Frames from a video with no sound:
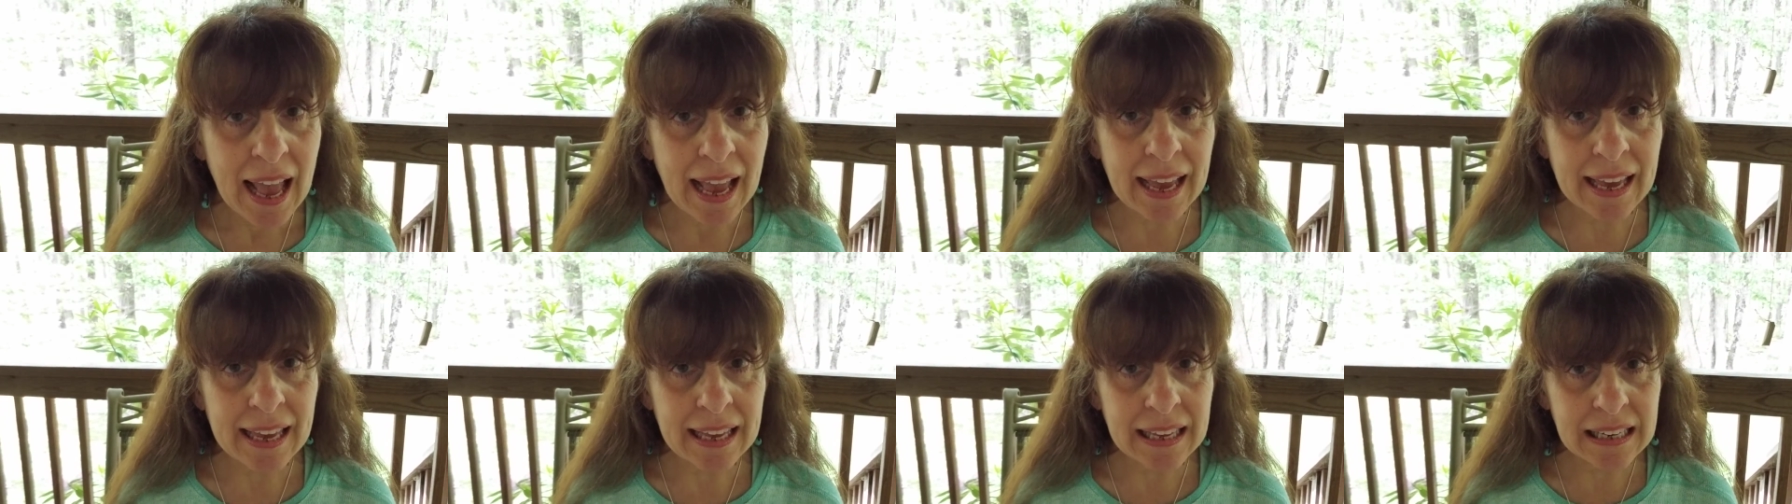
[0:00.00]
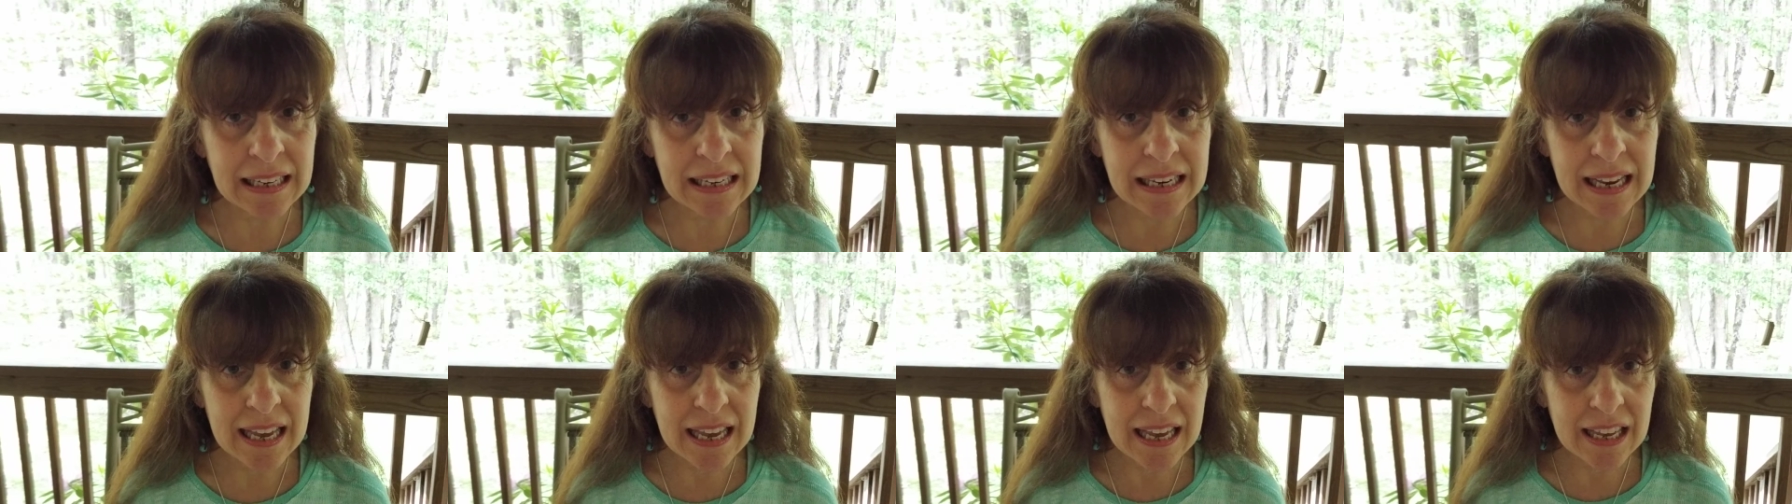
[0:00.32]

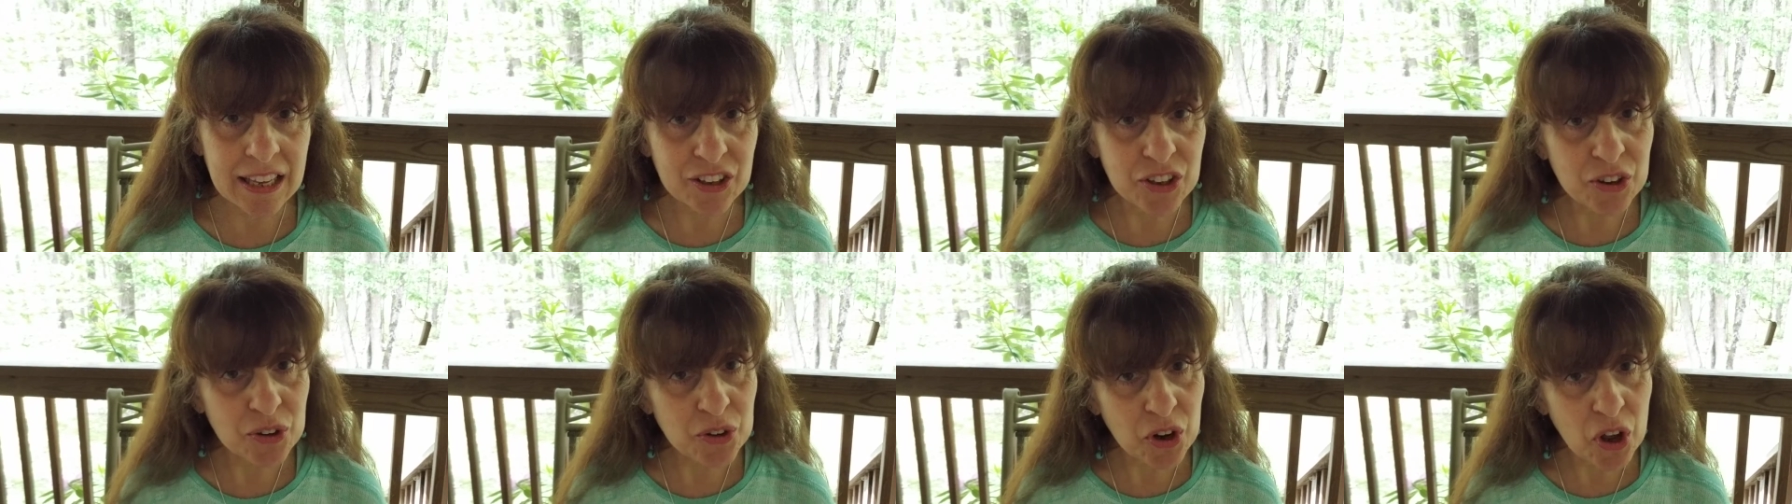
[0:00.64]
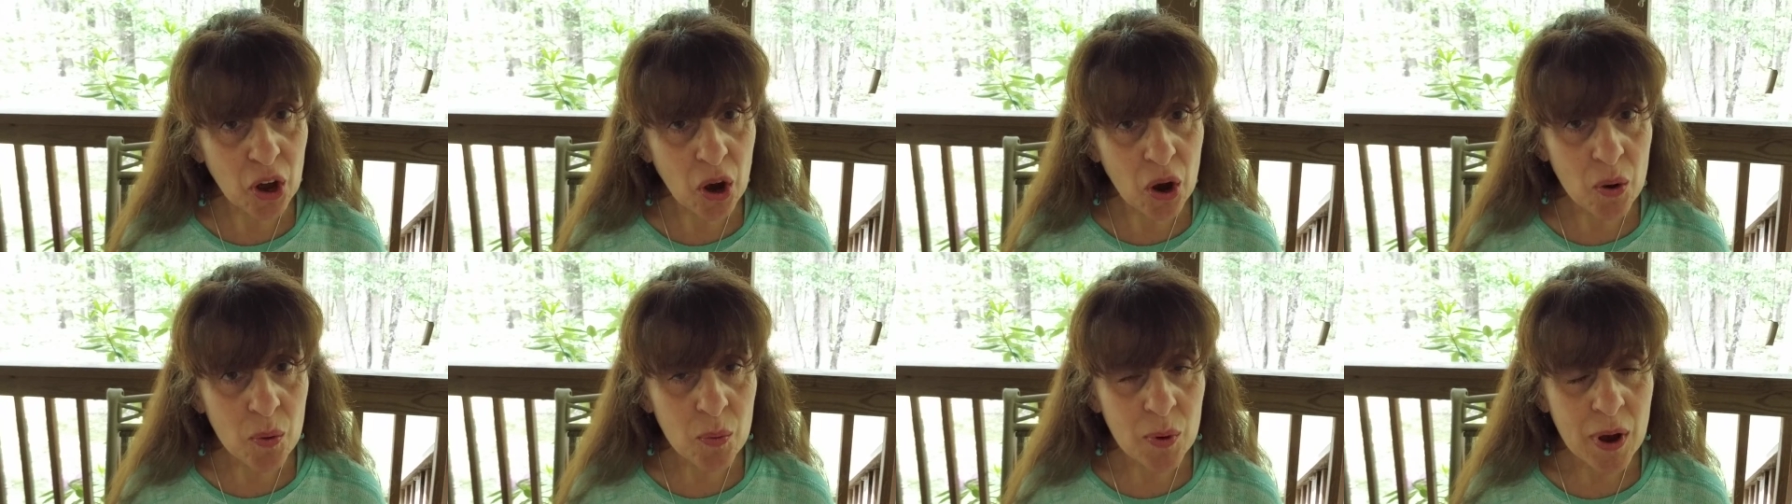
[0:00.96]
And, you
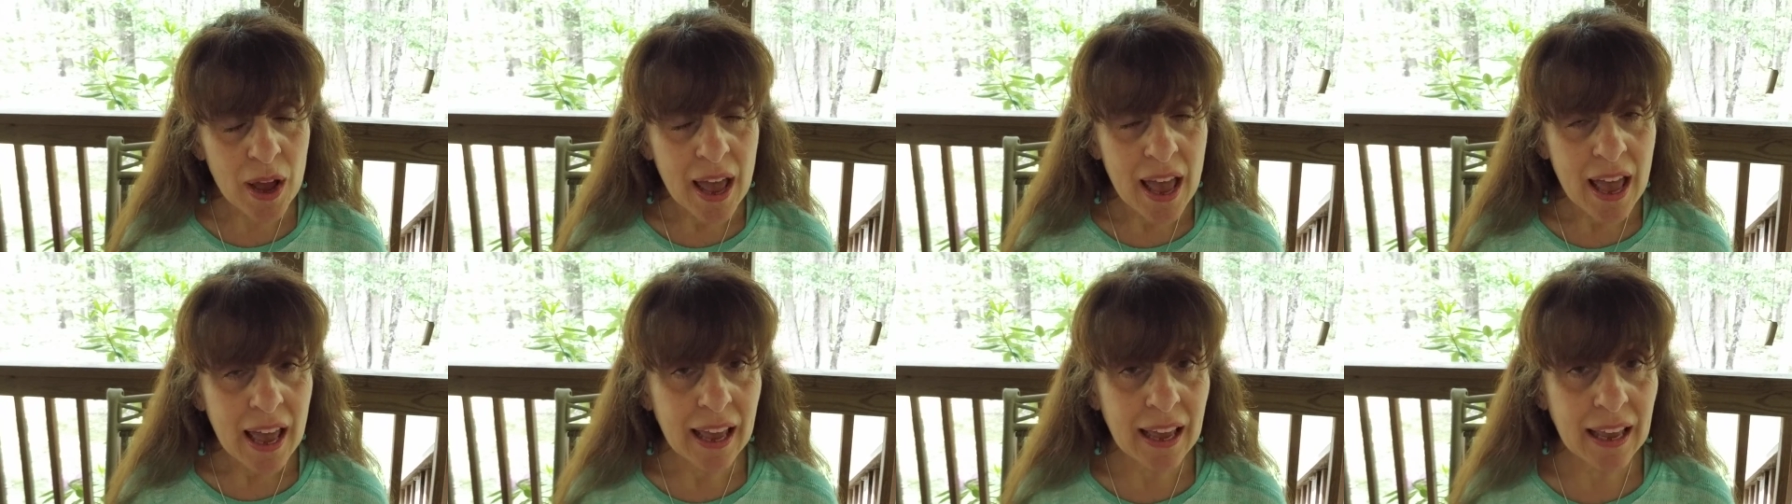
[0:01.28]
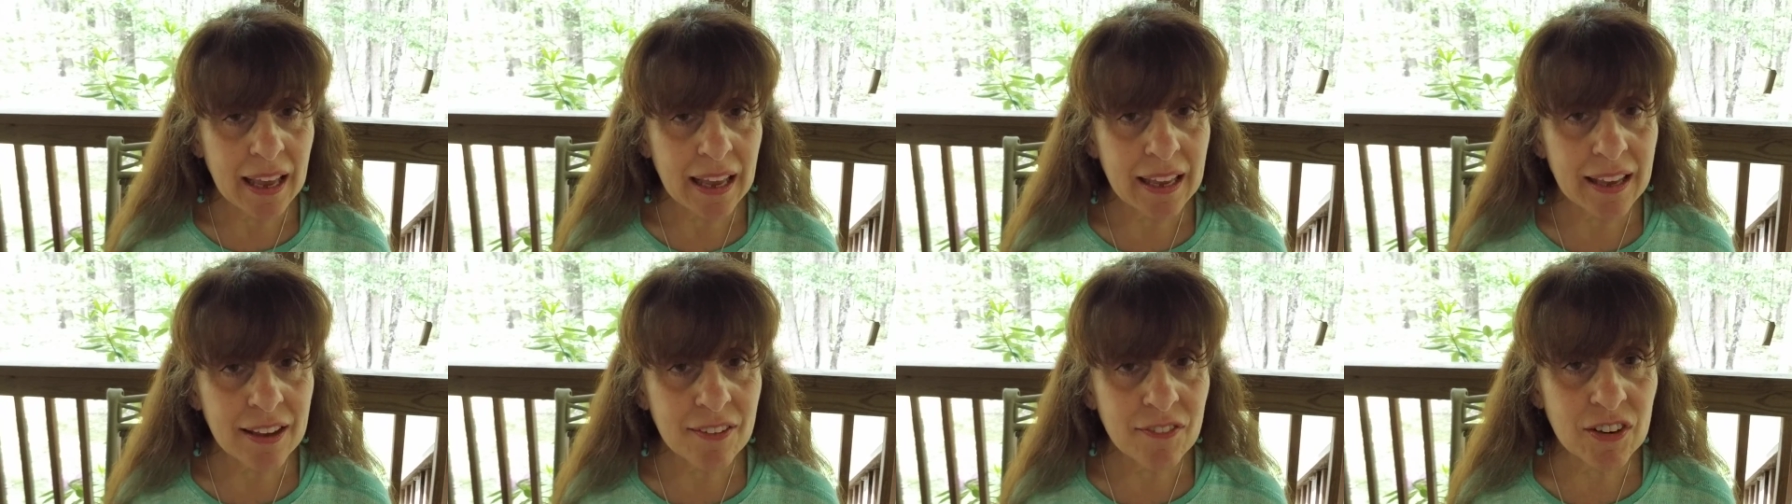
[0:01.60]
know,
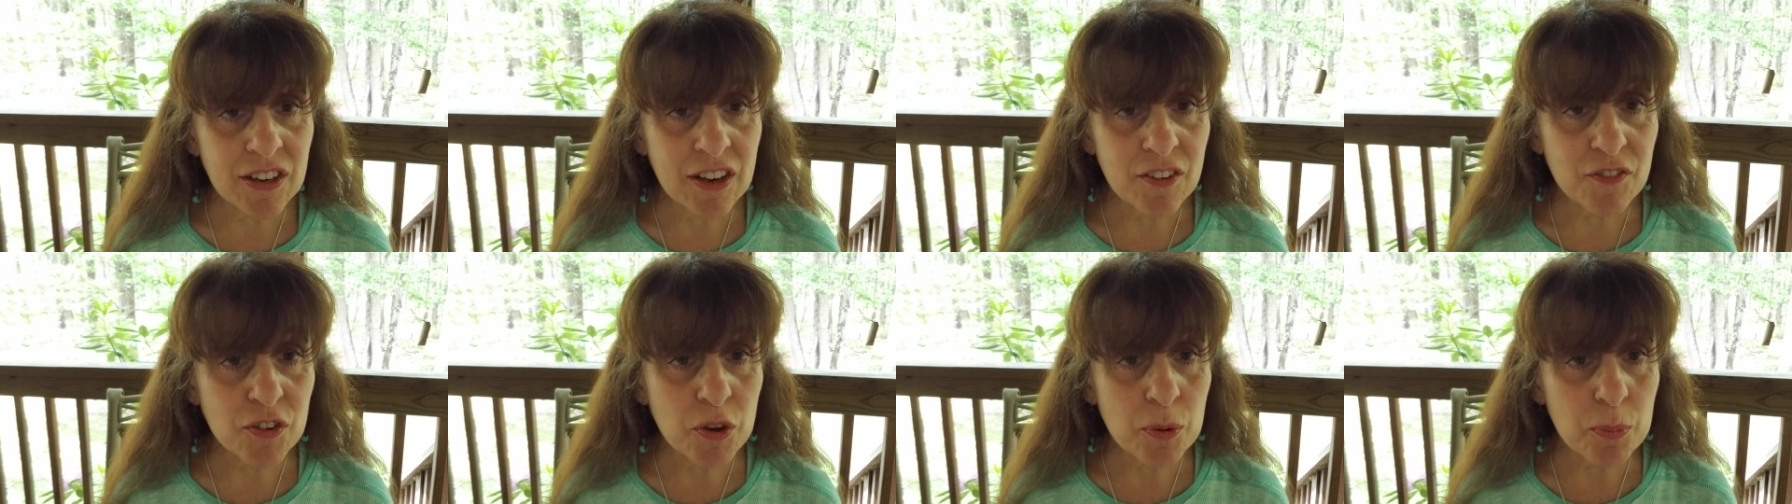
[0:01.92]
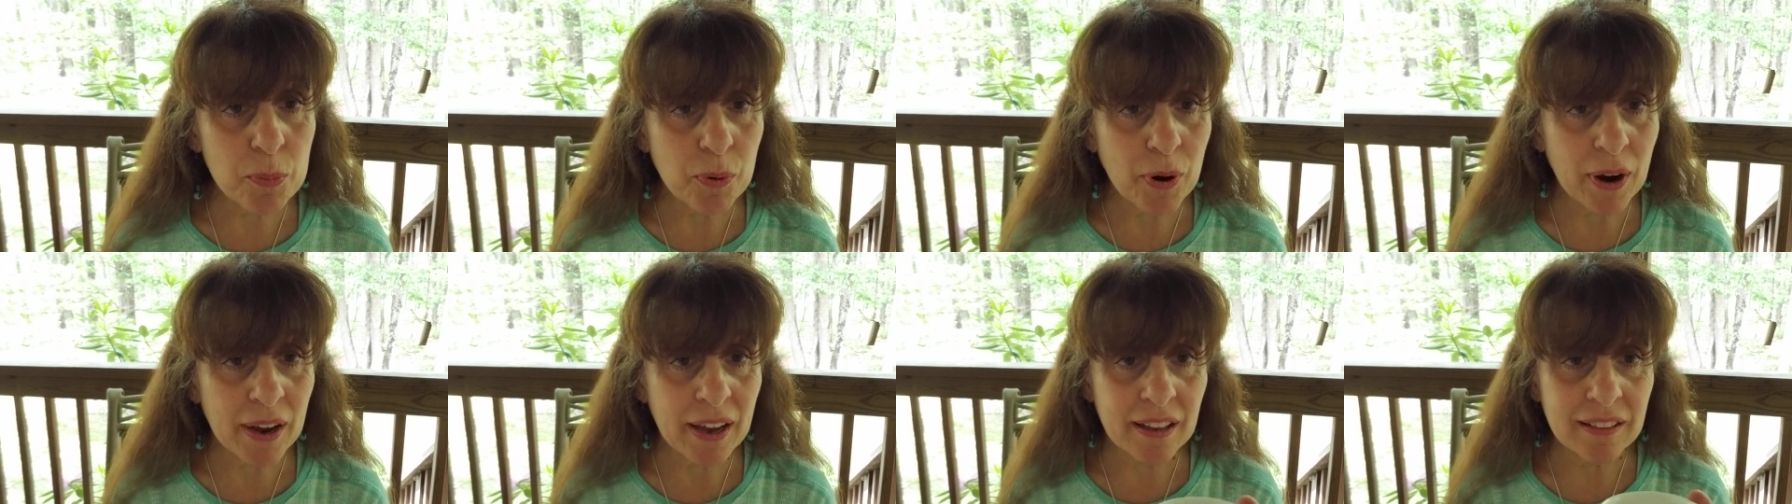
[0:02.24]
even if you
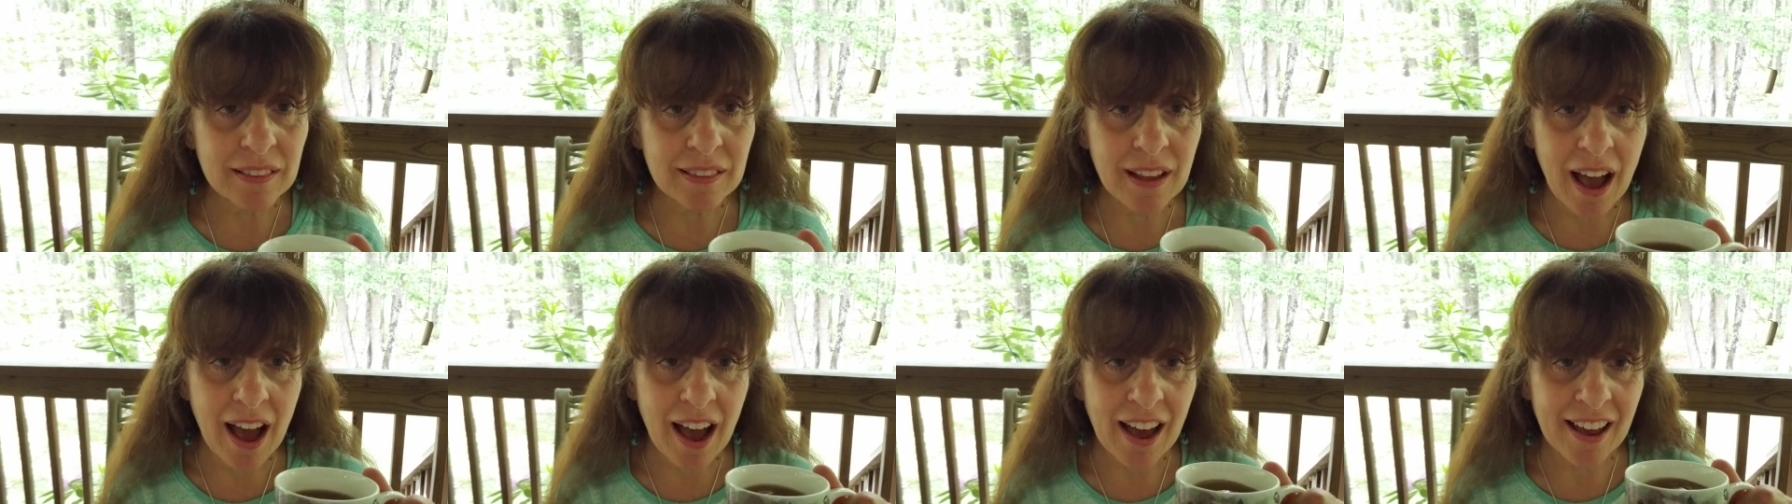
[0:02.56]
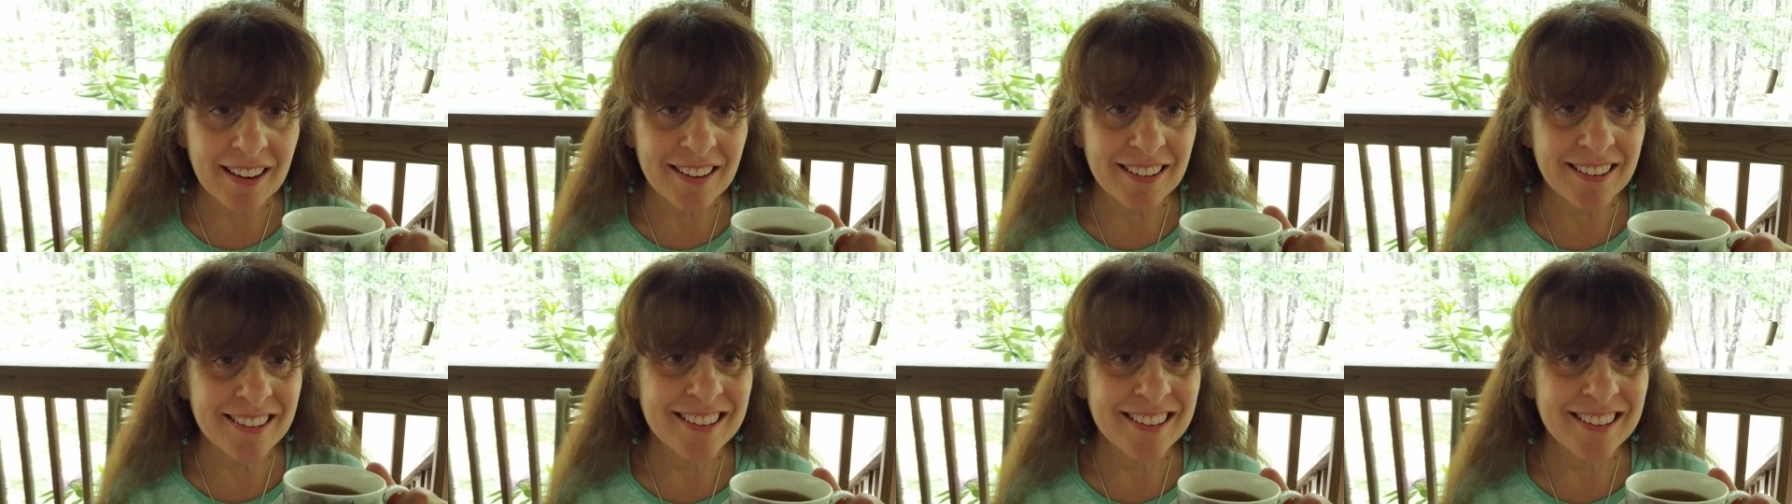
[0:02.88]
pray a lot,